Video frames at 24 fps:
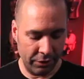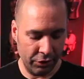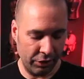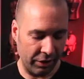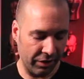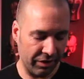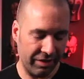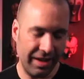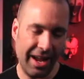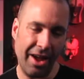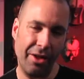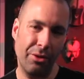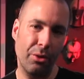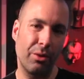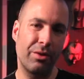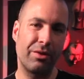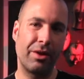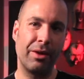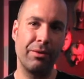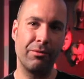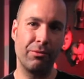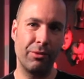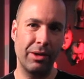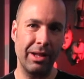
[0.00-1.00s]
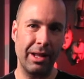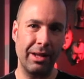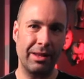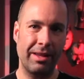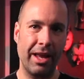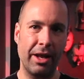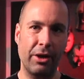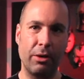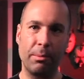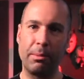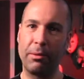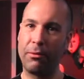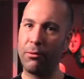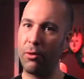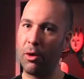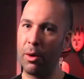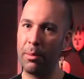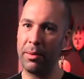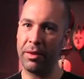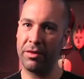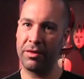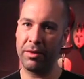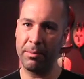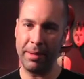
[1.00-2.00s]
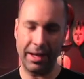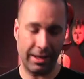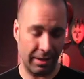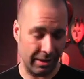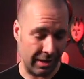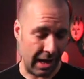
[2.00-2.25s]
You can see how those can really take your performance and make it a